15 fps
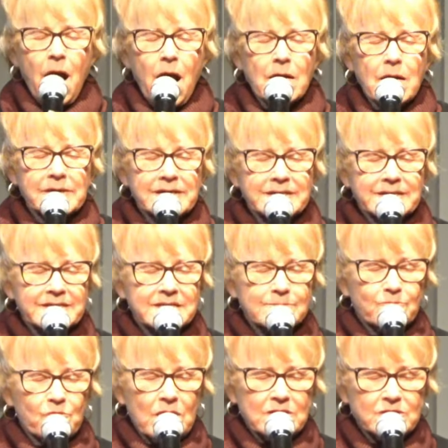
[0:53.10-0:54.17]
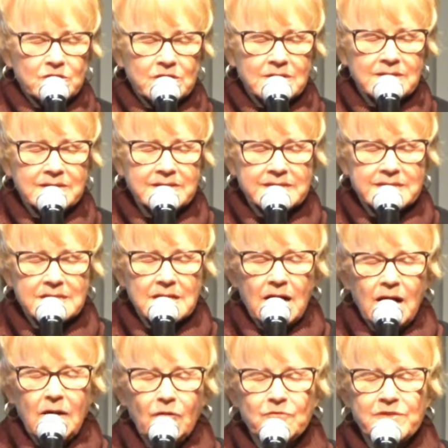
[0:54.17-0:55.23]
are expressions
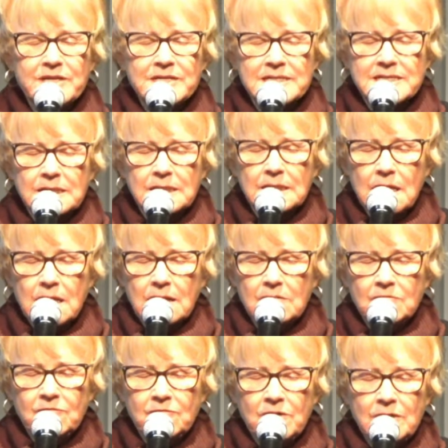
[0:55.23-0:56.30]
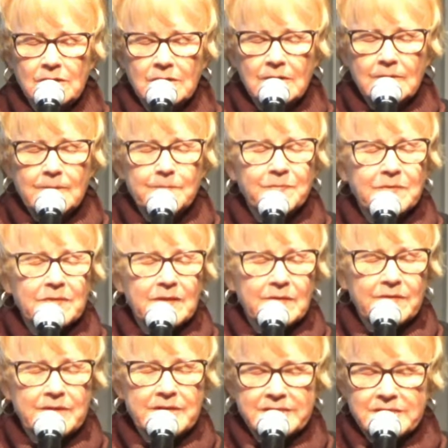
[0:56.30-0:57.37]
of this love,
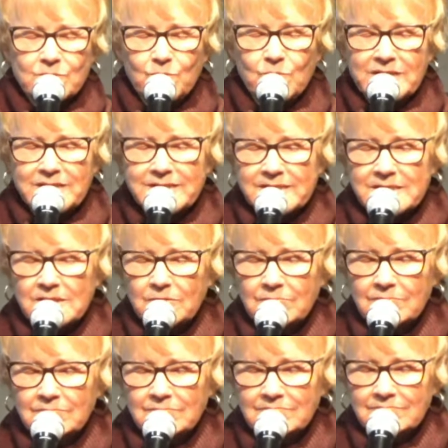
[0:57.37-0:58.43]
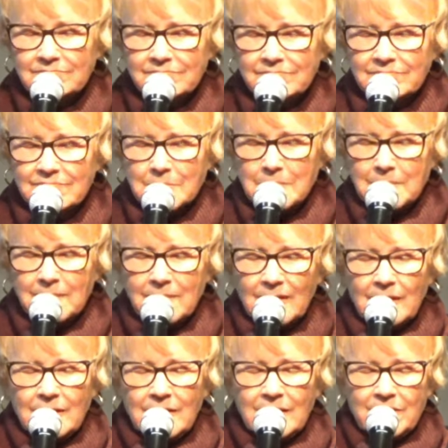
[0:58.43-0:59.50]
this wisdom,
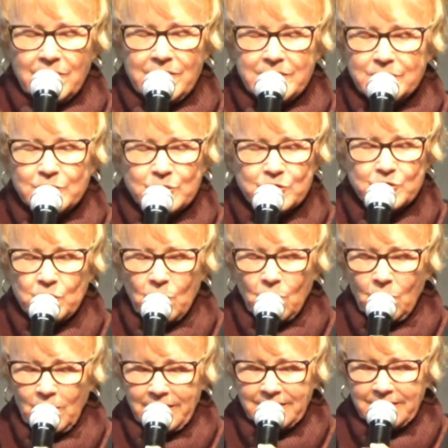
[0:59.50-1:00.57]
this joy.